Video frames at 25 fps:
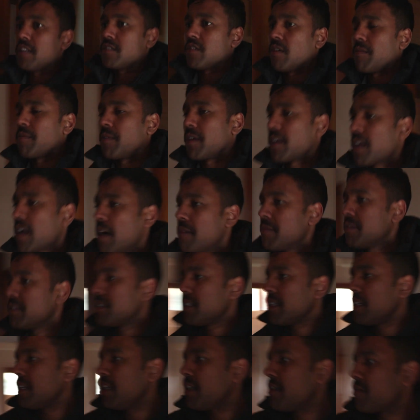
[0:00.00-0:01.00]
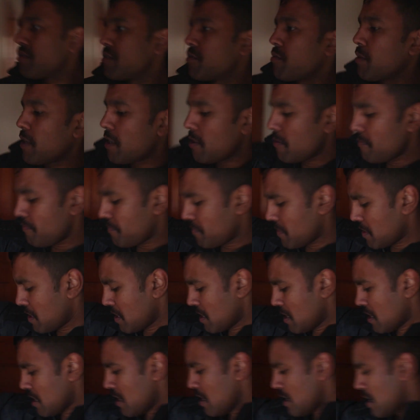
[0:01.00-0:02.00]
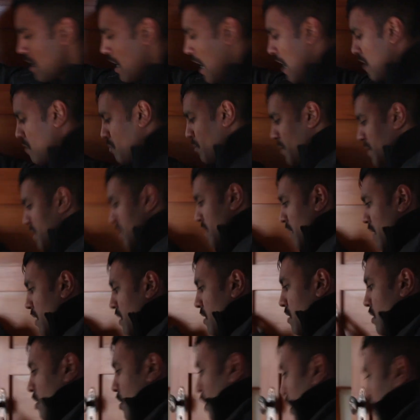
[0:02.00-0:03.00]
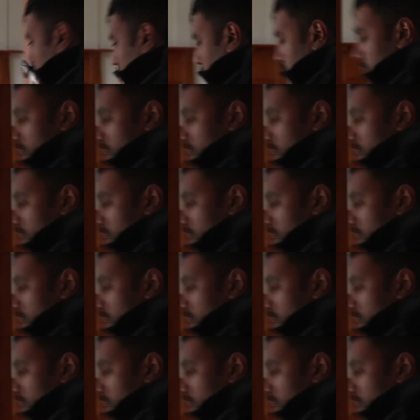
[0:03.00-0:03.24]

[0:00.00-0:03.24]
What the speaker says: And so I'm going to come into here as well. As we said, you guys would